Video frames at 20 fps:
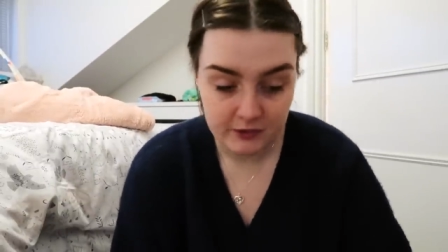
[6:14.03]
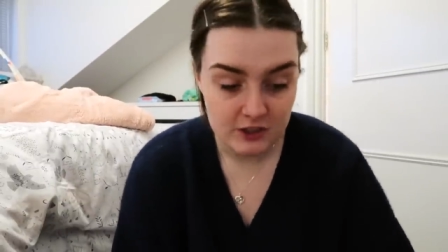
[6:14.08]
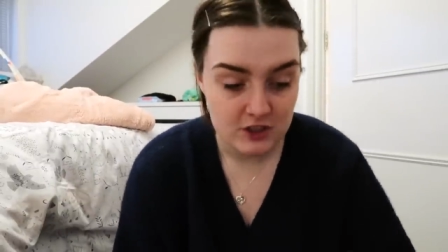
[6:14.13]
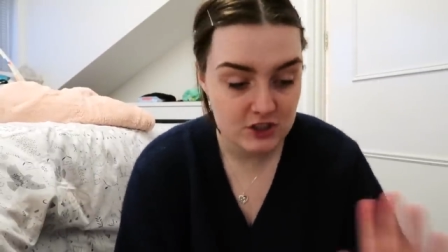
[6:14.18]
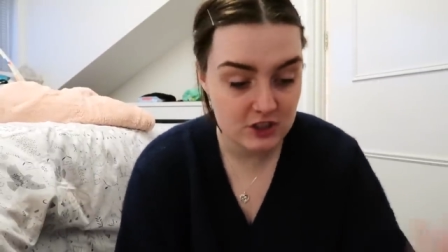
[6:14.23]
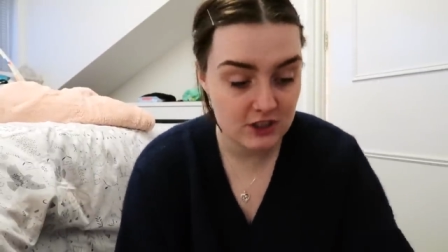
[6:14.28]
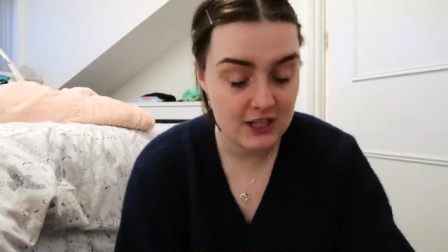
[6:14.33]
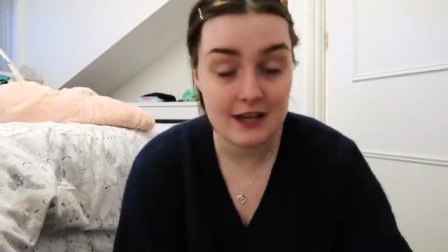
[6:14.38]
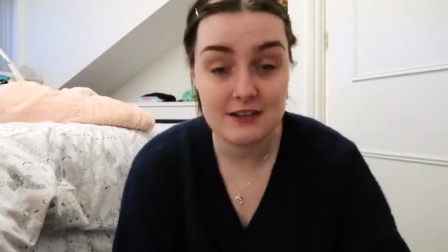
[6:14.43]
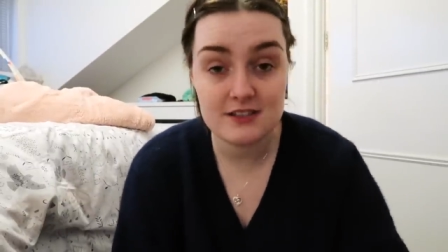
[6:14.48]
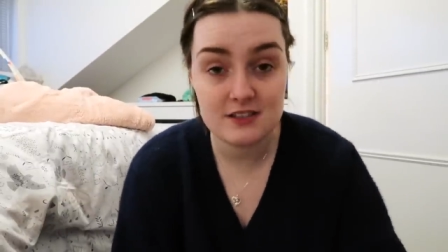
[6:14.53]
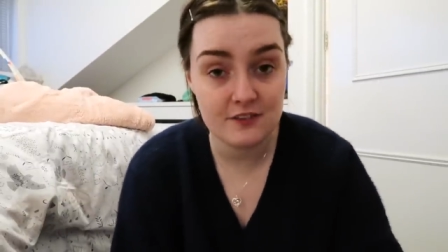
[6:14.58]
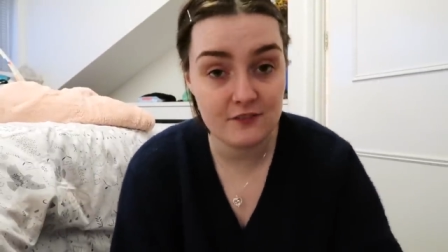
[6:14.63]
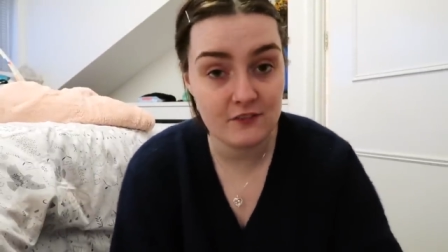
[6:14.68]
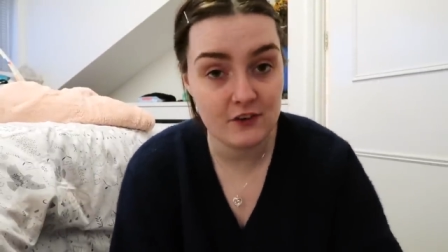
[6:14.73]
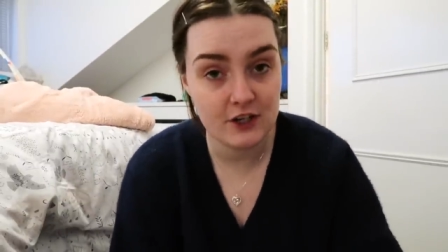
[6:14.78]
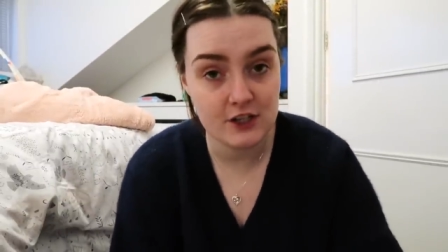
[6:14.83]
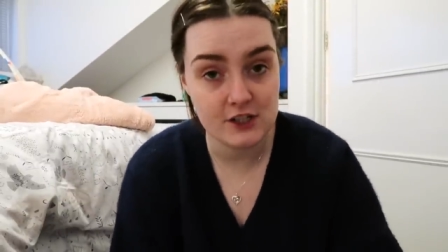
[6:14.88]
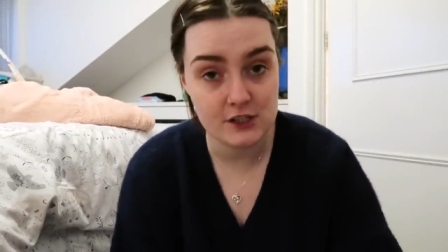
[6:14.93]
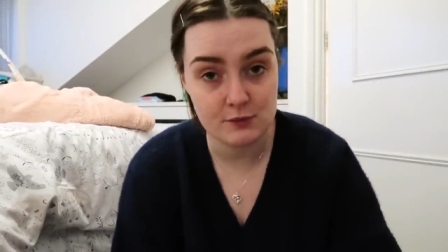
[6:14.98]
So that's the
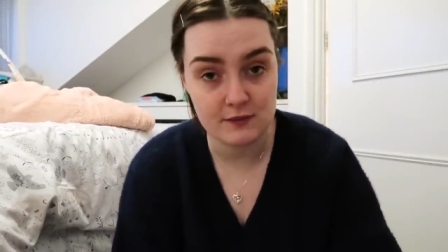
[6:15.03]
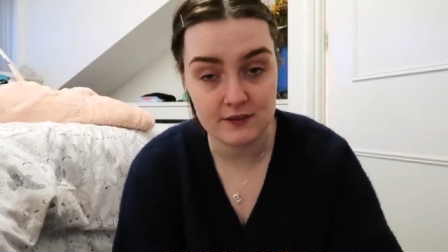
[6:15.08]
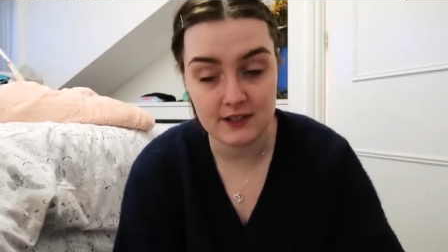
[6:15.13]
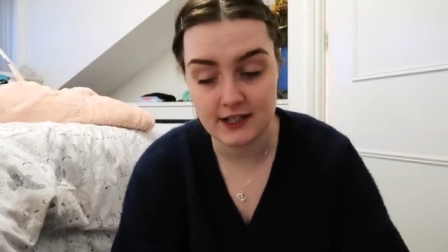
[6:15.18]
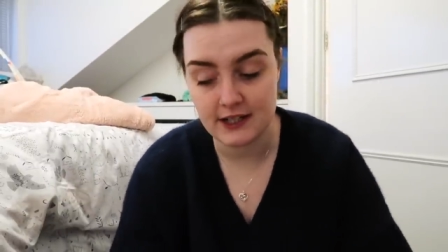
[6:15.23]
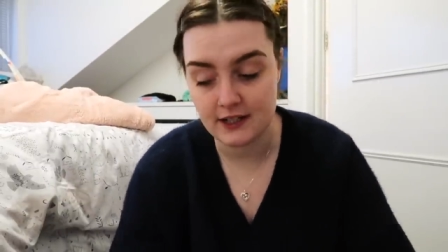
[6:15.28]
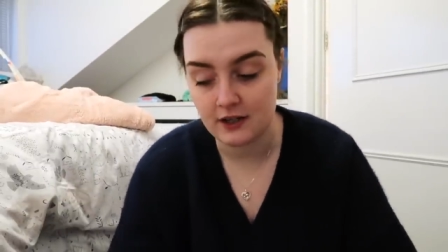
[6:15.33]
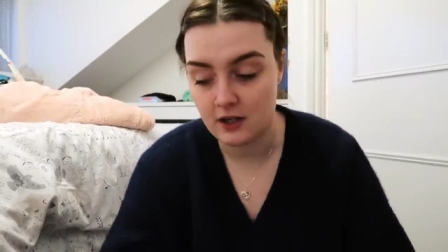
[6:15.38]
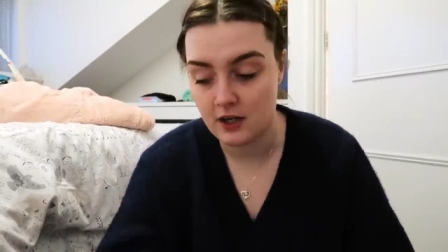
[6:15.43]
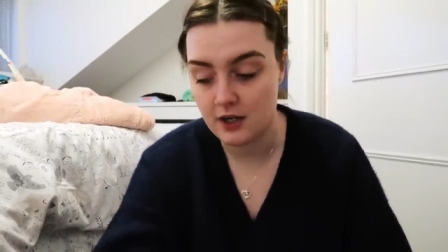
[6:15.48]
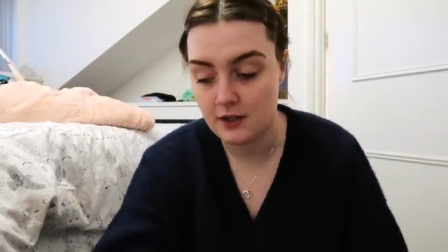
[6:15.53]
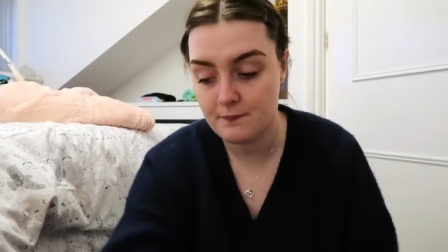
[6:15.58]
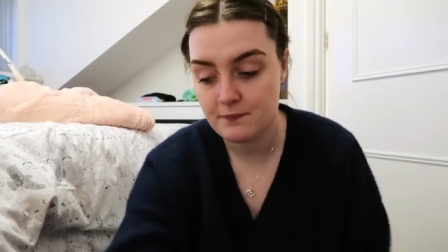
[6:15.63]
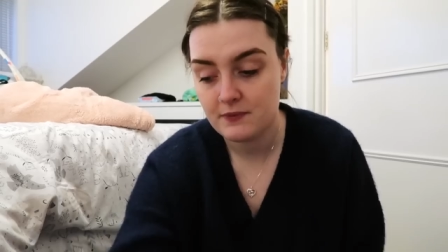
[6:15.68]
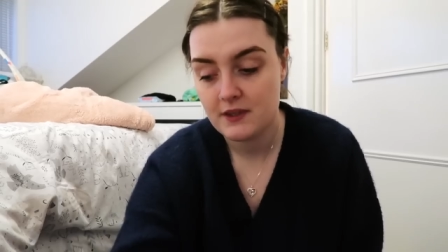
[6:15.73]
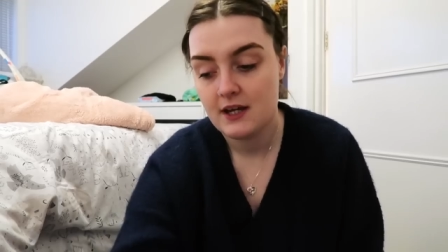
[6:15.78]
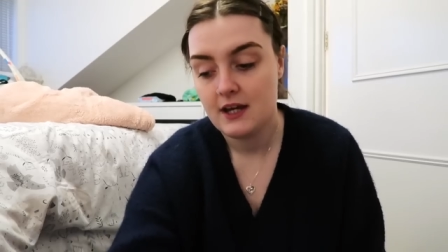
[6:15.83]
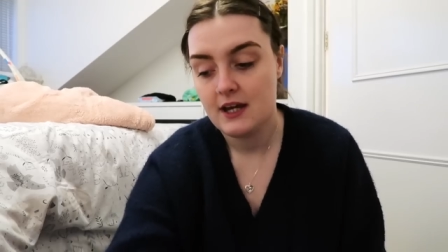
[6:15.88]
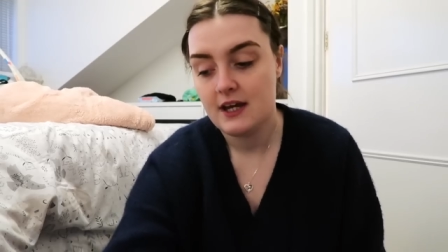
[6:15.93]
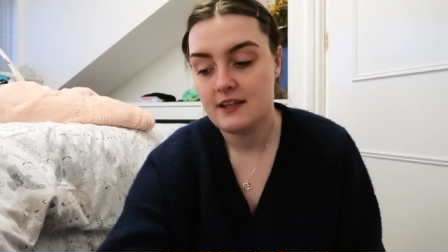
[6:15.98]
first one that I got.
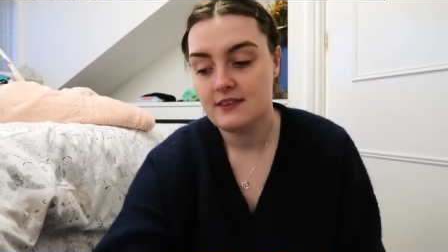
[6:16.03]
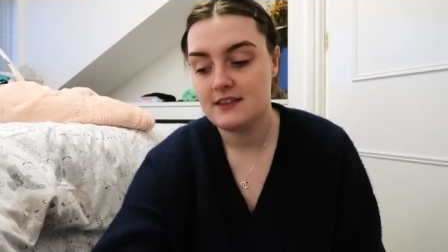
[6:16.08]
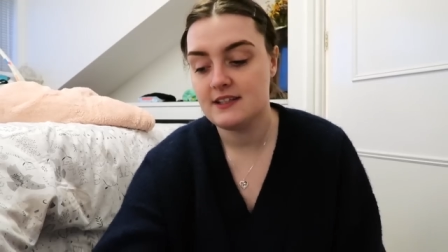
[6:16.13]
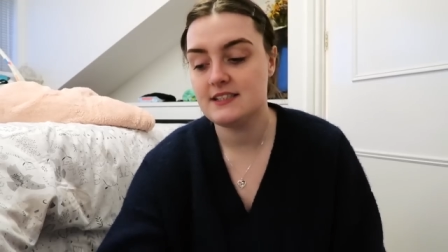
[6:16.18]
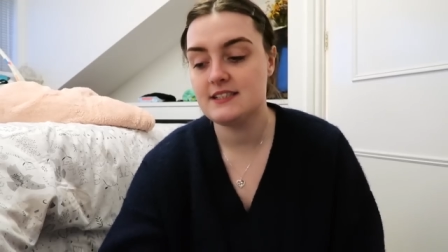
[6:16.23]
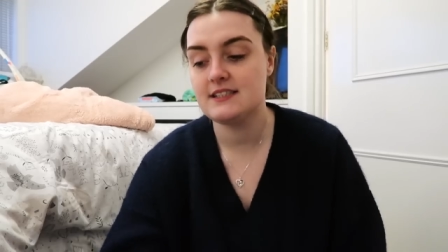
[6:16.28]
The